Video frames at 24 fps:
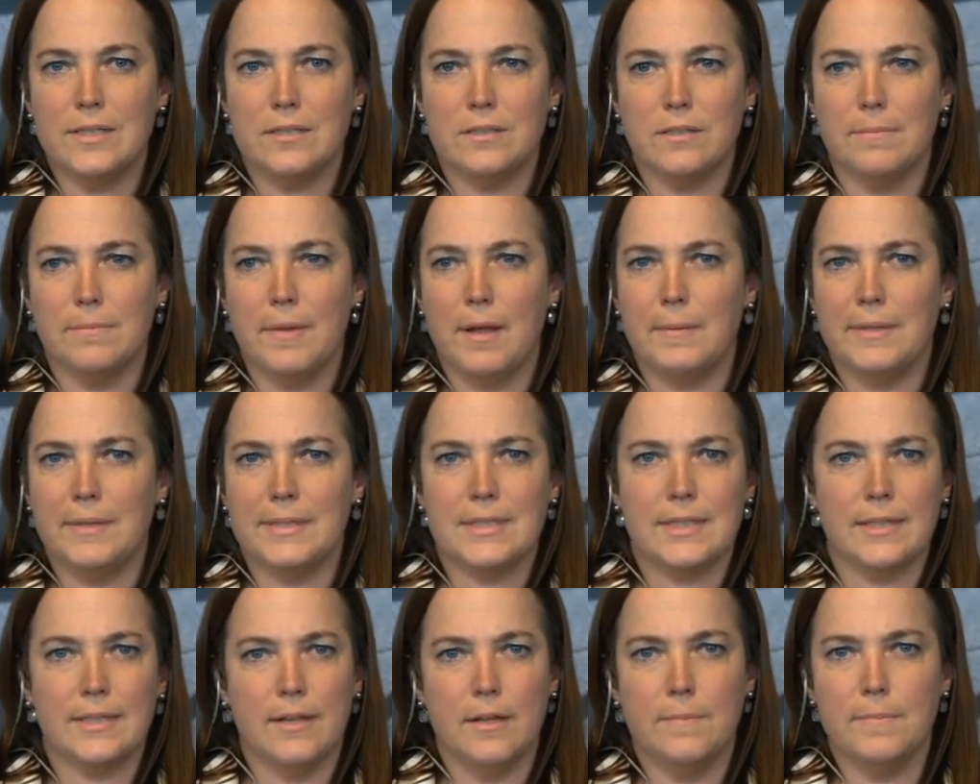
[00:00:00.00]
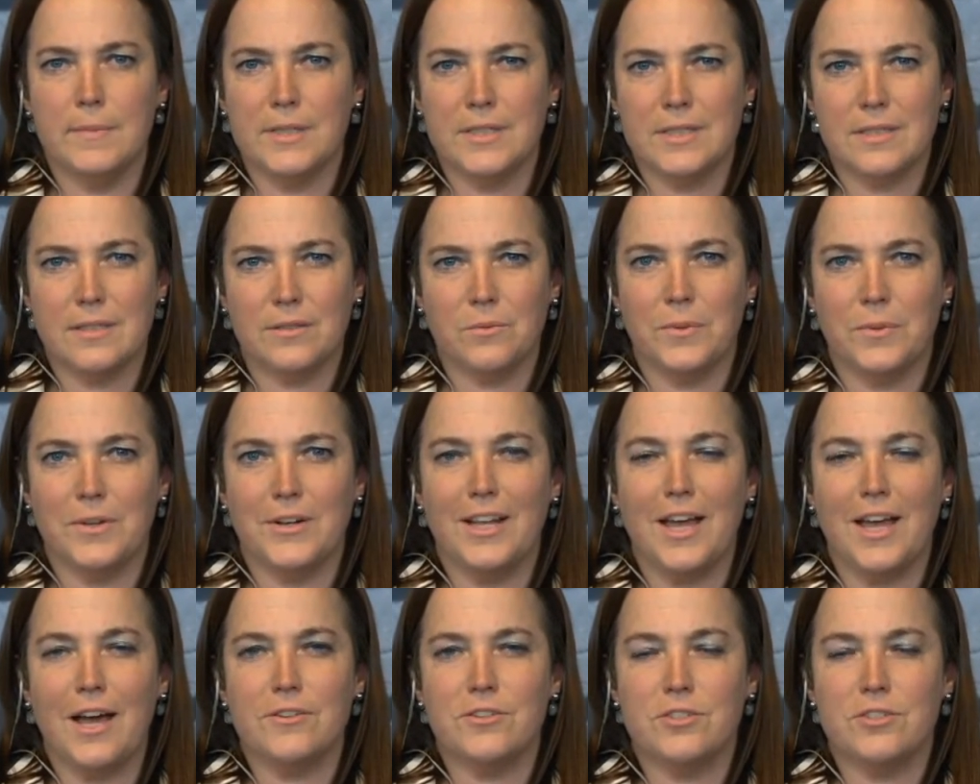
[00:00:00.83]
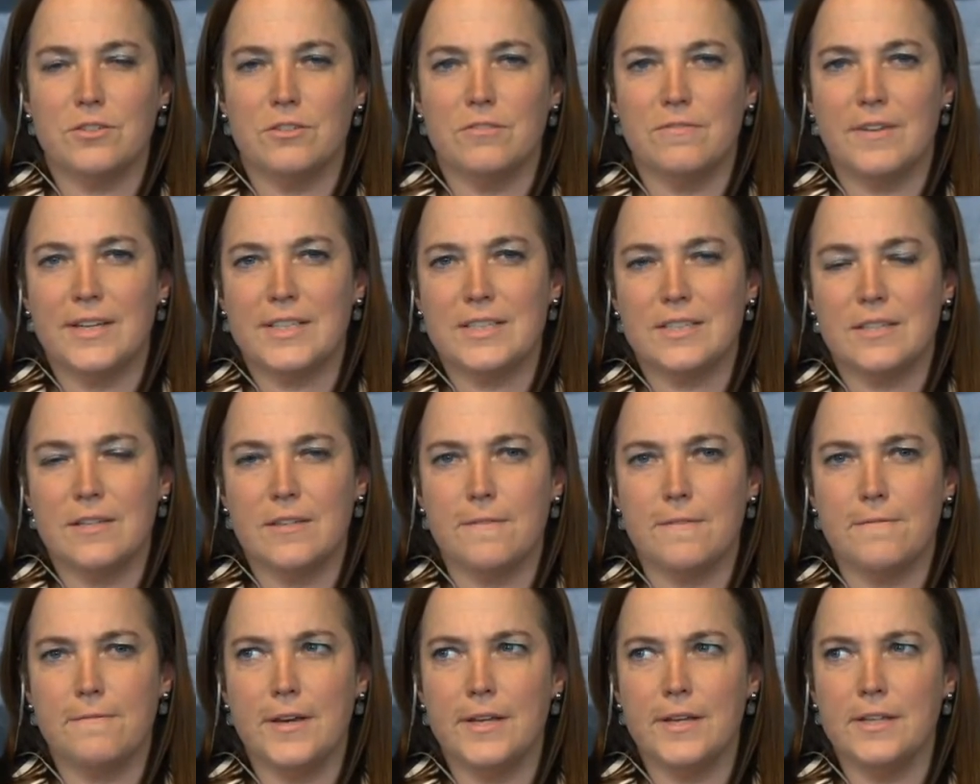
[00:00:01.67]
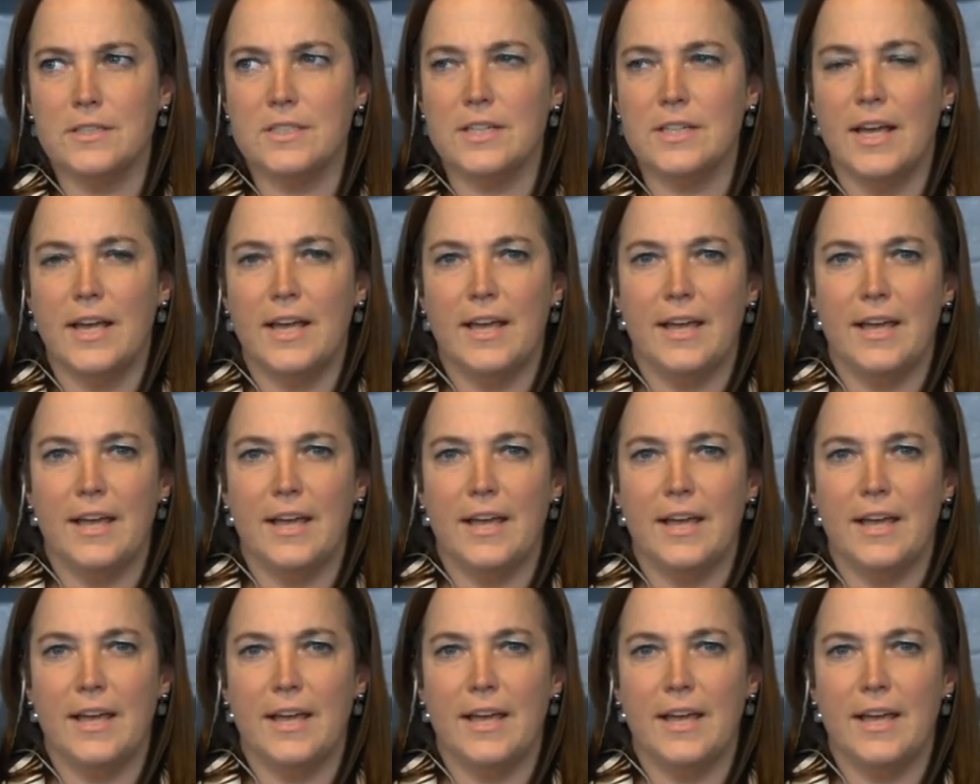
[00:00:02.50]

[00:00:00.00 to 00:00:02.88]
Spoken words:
So maybe it's the limits that we're allowed to invest in the fund.